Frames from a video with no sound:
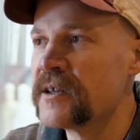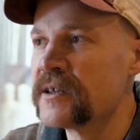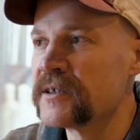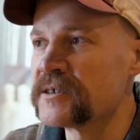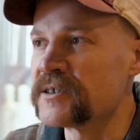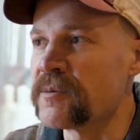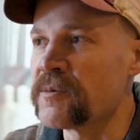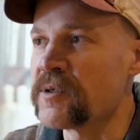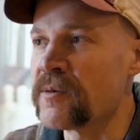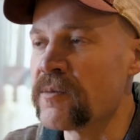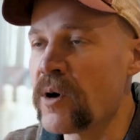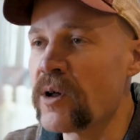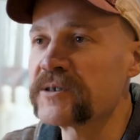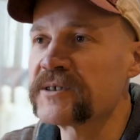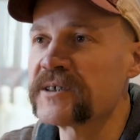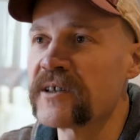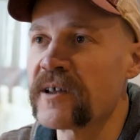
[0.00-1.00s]
some of the
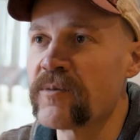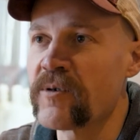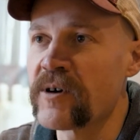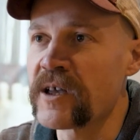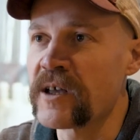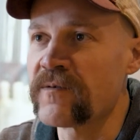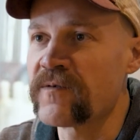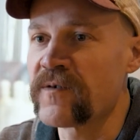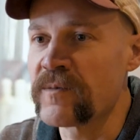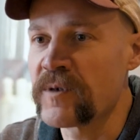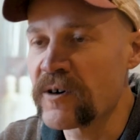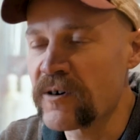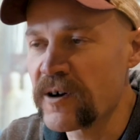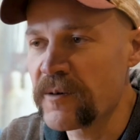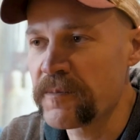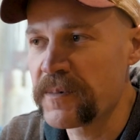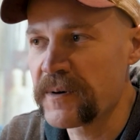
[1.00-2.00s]
malts that they bring in from
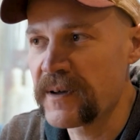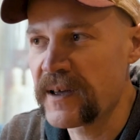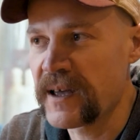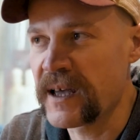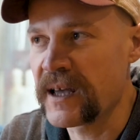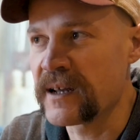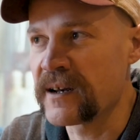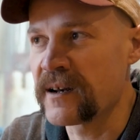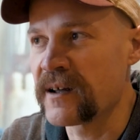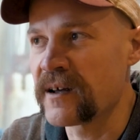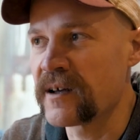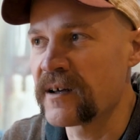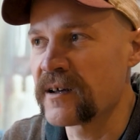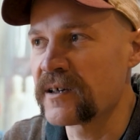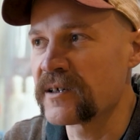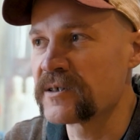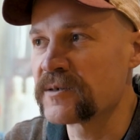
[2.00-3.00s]
Europe and
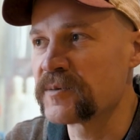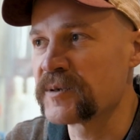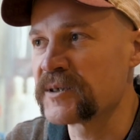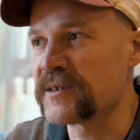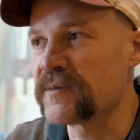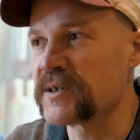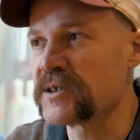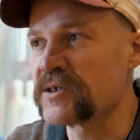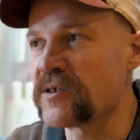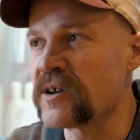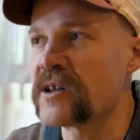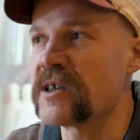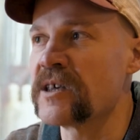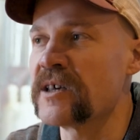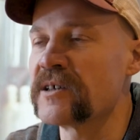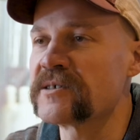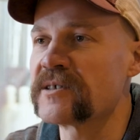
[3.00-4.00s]
a specific strain of
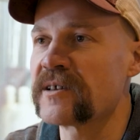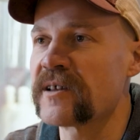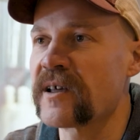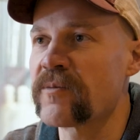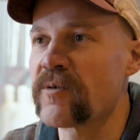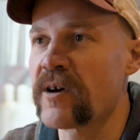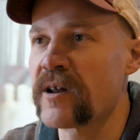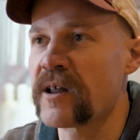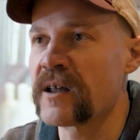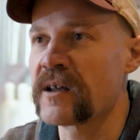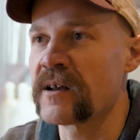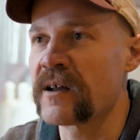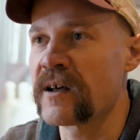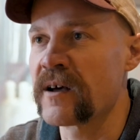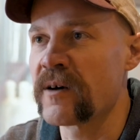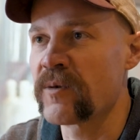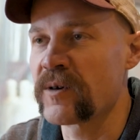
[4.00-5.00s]
yeast that they brought in
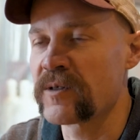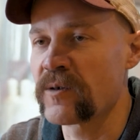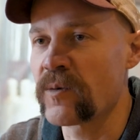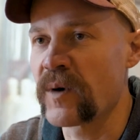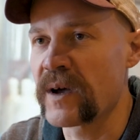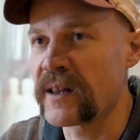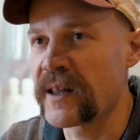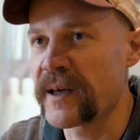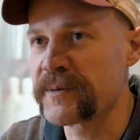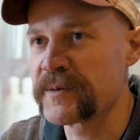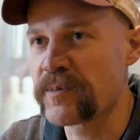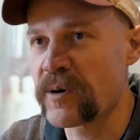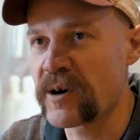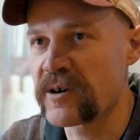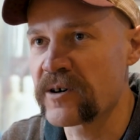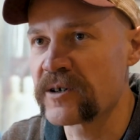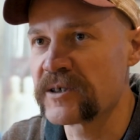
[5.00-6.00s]
with their White Labs
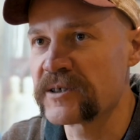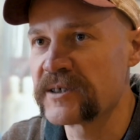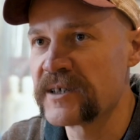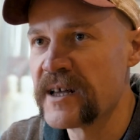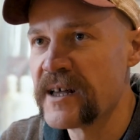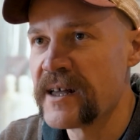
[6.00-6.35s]
partners,